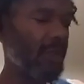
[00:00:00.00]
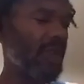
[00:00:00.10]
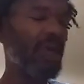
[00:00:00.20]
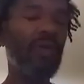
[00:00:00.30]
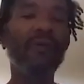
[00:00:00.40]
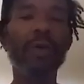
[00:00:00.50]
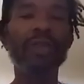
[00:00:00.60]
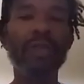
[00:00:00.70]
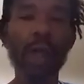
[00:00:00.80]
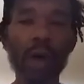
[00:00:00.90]
The
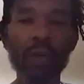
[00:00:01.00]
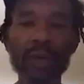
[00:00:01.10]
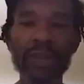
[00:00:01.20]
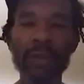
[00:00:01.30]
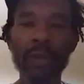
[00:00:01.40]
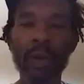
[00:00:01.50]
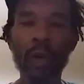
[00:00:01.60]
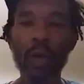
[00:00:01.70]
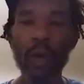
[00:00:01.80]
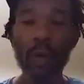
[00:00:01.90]
universe knows
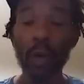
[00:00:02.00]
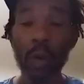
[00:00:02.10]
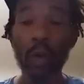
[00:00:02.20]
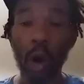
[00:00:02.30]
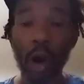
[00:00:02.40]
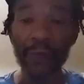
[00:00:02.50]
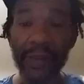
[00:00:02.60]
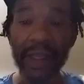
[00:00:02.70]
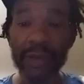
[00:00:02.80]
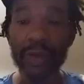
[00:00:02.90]
who all
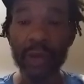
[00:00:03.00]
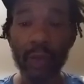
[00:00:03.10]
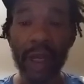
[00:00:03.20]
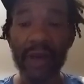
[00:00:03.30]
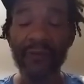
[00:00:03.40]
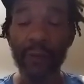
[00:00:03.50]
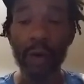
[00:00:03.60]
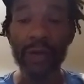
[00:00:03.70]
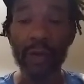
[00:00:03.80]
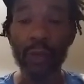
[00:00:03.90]
things was created
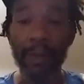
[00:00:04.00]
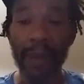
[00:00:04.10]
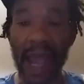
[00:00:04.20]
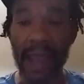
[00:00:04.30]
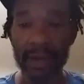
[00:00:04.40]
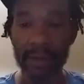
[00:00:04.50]
for, through, and by.